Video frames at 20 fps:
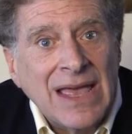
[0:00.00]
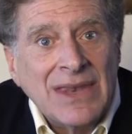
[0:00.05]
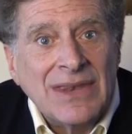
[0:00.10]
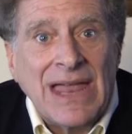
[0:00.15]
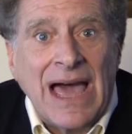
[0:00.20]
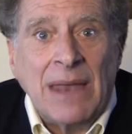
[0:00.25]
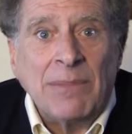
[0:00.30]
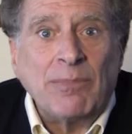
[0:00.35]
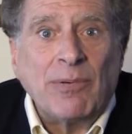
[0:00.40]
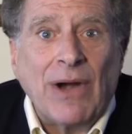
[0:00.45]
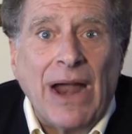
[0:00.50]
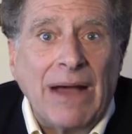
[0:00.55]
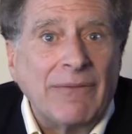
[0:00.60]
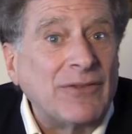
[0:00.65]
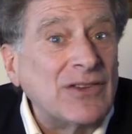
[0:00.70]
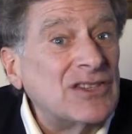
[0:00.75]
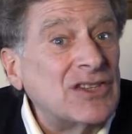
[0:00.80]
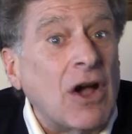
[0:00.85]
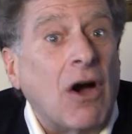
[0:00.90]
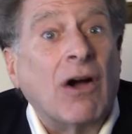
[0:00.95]

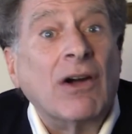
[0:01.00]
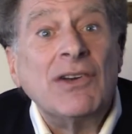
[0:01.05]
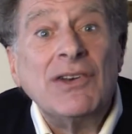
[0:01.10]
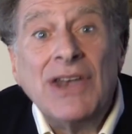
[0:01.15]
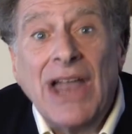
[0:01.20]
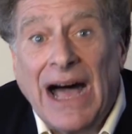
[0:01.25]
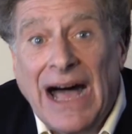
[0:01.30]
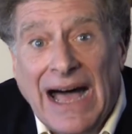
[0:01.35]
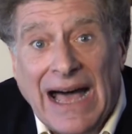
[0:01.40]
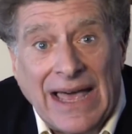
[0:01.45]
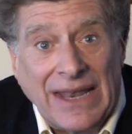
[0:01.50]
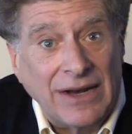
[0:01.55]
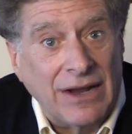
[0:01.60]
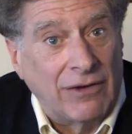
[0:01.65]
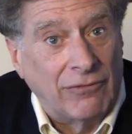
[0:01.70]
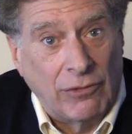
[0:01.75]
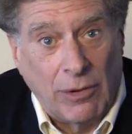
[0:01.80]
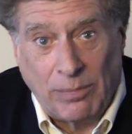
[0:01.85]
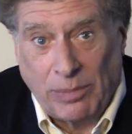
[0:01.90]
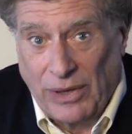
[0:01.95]
Nonprofits are not
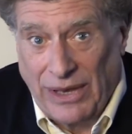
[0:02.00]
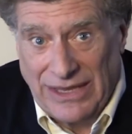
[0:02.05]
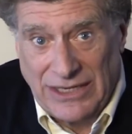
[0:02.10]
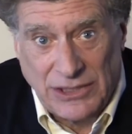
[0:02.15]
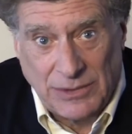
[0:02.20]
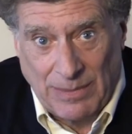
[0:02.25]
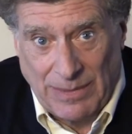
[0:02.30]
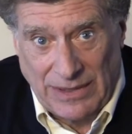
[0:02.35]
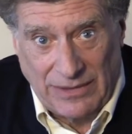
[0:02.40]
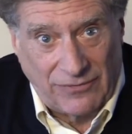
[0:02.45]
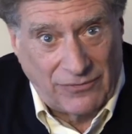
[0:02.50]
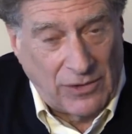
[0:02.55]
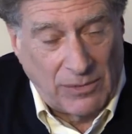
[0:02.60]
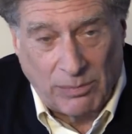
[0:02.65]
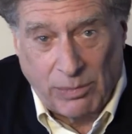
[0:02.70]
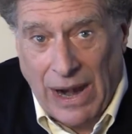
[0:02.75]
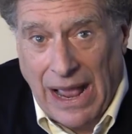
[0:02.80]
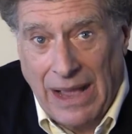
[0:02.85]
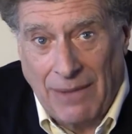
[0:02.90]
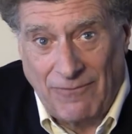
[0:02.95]
a replacement for
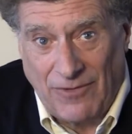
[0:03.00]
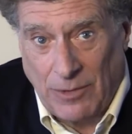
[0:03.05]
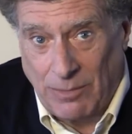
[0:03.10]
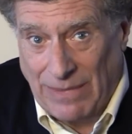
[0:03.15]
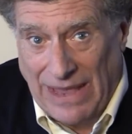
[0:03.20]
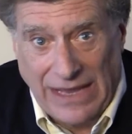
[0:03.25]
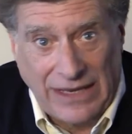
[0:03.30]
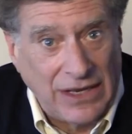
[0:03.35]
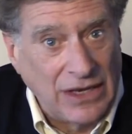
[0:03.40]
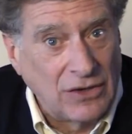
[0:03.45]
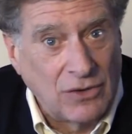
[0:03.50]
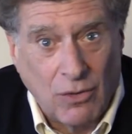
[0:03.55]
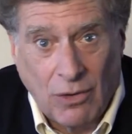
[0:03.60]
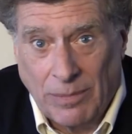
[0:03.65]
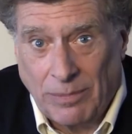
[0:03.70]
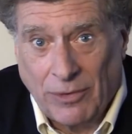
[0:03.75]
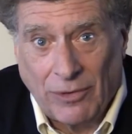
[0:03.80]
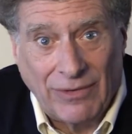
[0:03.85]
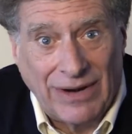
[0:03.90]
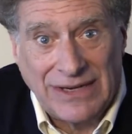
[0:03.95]
profit-making
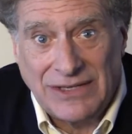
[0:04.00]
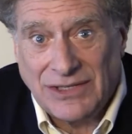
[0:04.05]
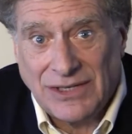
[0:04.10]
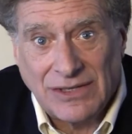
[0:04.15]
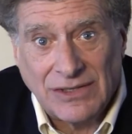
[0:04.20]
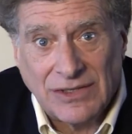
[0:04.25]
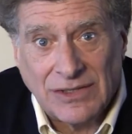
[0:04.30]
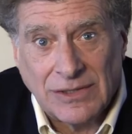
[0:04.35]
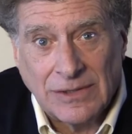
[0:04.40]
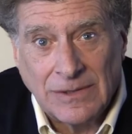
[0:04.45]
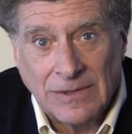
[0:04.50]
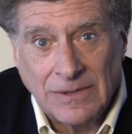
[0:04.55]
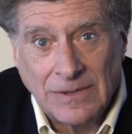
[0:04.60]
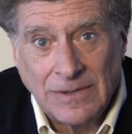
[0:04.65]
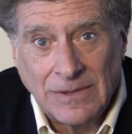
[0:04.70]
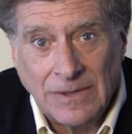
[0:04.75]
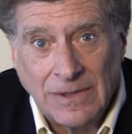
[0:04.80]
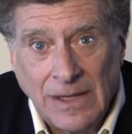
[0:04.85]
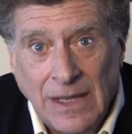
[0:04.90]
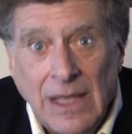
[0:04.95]
corporations,
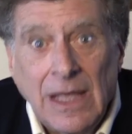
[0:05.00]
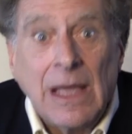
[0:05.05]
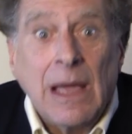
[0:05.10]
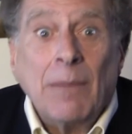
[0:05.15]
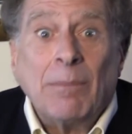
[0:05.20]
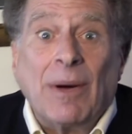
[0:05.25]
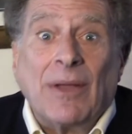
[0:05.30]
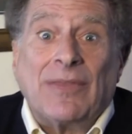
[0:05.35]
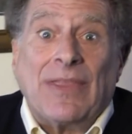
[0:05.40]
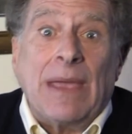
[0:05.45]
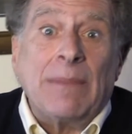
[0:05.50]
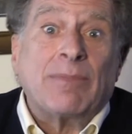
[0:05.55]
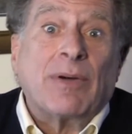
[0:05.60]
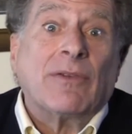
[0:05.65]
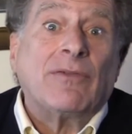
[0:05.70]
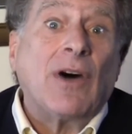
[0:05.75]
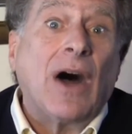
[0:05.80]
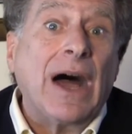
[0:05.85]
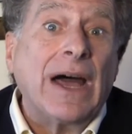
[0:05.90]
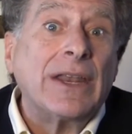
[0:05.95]
but they
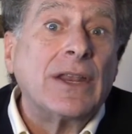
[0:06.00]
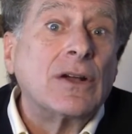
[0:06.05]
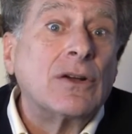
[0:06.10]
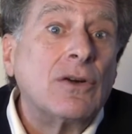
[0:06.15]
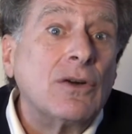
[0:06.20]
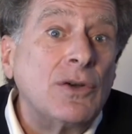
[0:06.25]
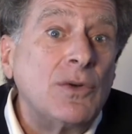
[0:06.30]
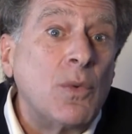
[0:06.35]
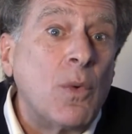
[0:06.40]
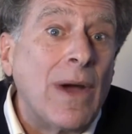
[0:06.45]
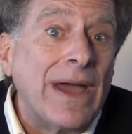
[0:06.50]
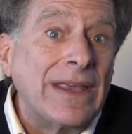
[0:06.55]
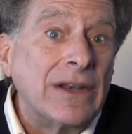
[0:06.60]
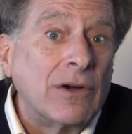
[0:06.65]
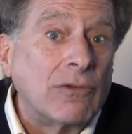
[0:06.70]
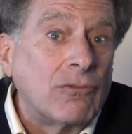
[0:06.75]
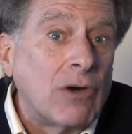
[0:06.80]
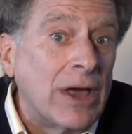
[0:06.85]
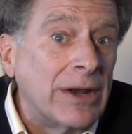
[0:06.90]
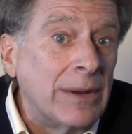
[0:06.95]
provide a good way
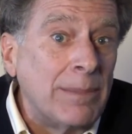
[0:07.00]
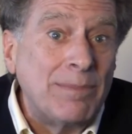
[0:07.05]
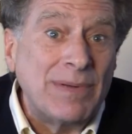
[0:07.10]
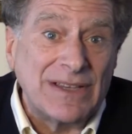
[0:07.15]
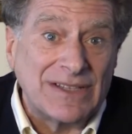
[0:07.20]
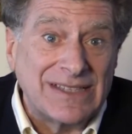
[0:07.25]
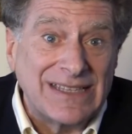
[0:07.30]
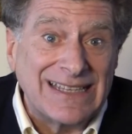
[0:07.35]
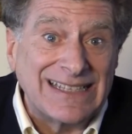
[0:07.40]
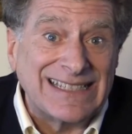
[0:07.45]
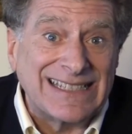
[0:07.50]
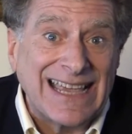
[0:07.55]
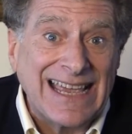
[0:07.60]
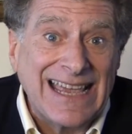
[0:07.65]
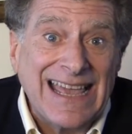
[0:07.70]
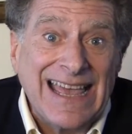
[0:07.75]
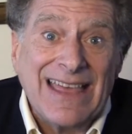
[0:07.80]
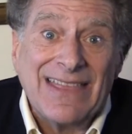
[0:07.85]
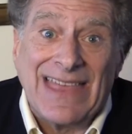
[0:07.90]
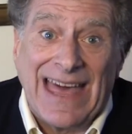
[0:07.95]
to run a business
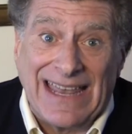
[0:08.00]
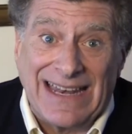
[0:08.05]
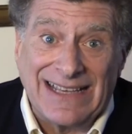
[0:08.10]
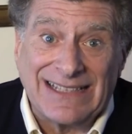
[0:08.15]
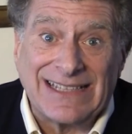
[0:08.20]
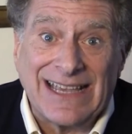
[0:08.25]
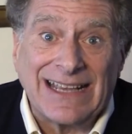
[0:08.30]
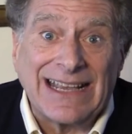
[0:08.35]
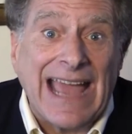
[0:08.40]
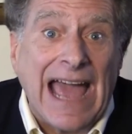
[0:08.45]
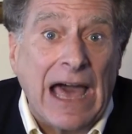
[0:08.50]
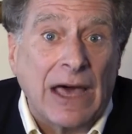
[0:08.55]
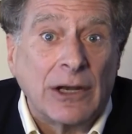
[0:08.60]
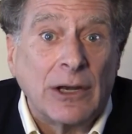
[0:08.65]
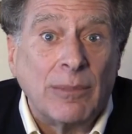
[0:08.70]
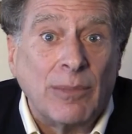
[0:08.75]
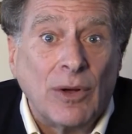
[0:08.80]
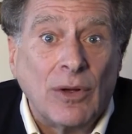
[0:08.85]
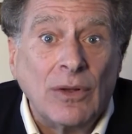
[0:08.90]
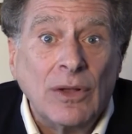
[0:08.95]
that is
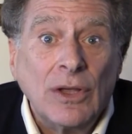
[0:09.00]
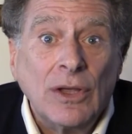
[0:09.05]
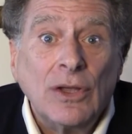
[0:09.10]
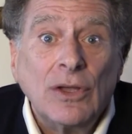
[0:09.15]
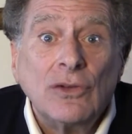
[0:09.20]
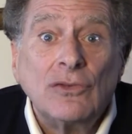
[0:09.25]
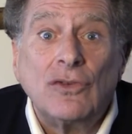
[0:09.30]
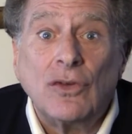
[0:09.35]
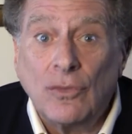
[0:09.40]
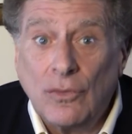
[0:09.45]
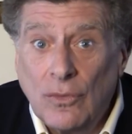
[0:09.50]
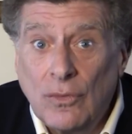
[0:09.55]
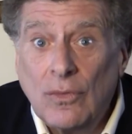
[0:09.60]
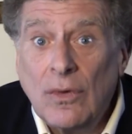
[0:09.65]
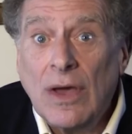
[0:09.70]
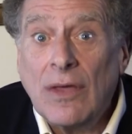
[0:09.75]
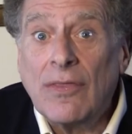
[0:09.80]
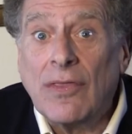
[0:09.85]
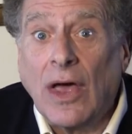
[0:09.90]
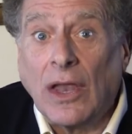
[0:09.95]
accountable to
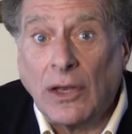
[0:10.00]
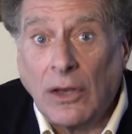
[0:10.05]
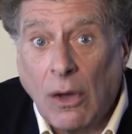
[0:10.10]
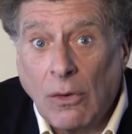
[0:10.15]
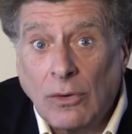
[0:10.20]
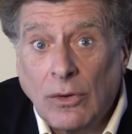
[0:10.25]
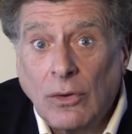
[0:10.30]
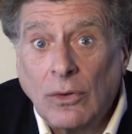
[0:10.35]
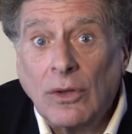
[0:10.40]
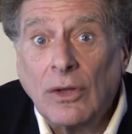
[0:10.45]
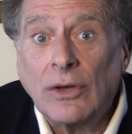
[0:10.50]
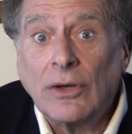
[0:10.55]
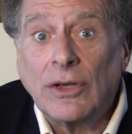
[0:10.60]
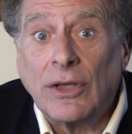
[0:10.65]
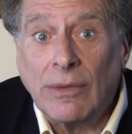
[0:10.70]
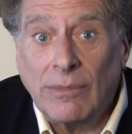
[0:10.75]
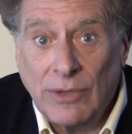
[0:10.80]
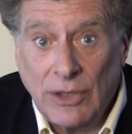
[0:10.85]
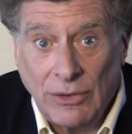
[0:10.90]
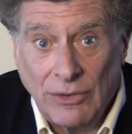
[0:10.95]
the local
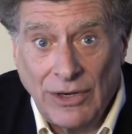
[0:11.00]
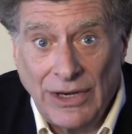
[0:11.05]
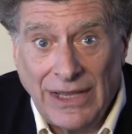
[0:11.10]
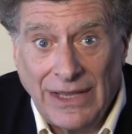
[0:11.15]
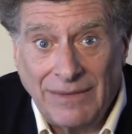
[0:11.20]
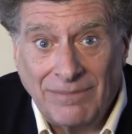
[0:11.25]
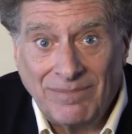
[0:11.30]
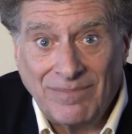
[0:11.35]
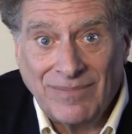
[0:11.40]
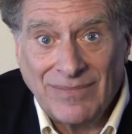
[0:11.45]
community.